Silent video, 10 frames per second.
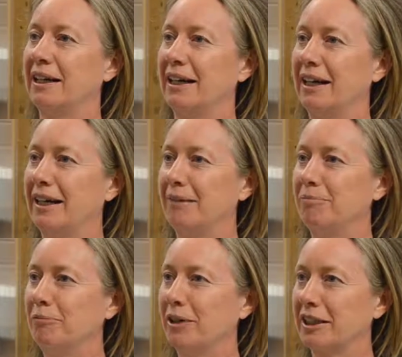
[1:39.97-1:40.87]

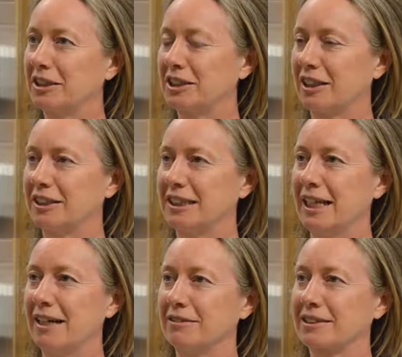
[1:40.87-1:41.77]
When I started
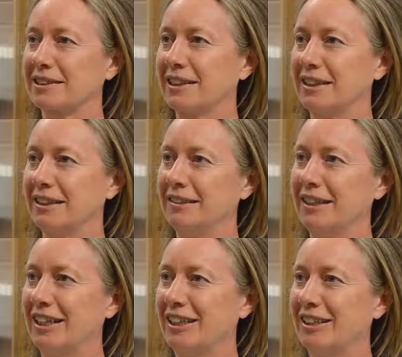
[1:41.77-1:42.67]
out,
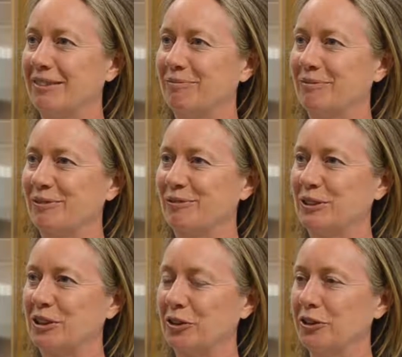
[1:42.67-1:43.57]
I
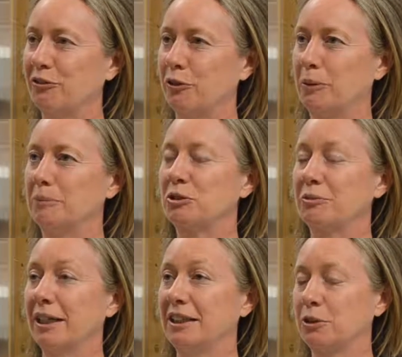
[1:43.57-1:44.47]
was on the forums
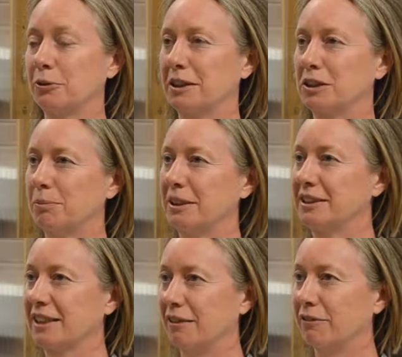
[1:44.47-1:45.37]
really talking to
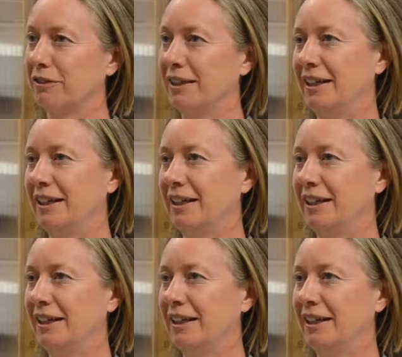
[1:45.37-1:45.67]
myself